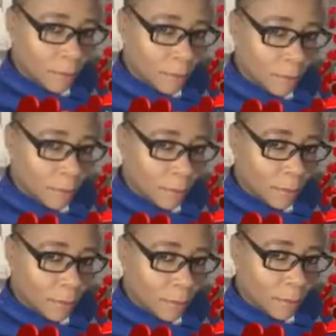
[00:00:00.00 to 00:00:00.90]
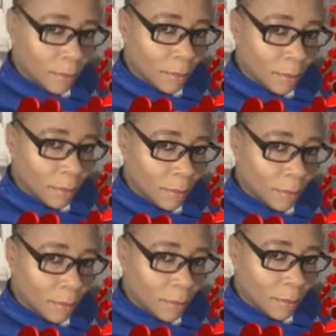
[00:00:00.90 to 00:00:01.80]

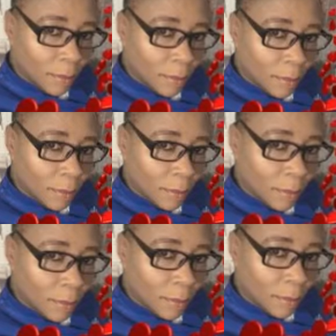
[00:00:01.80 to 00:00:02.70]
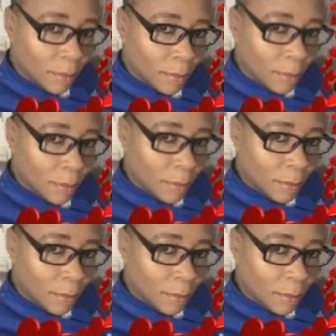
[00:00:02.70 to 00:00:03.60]

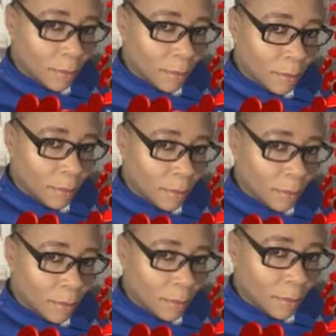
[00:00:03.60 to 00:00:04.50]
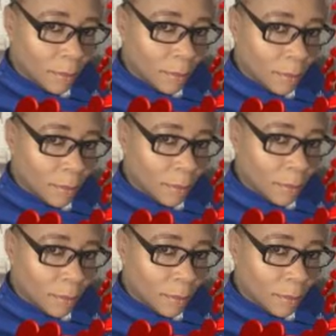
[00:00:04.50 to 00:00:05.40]

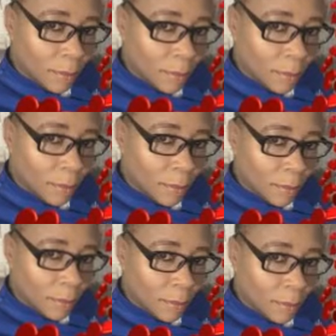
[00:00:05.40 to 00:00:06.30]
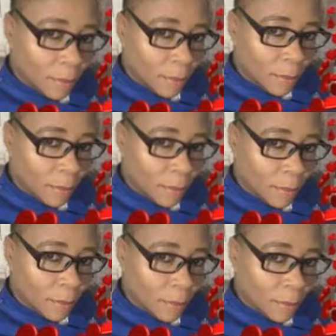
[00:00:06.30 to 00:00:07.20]

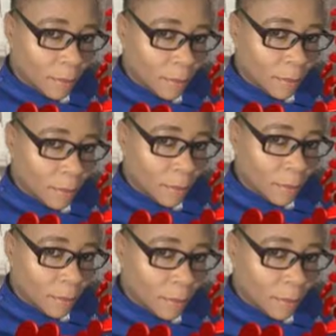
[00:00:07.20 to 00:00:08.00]
(not speaking)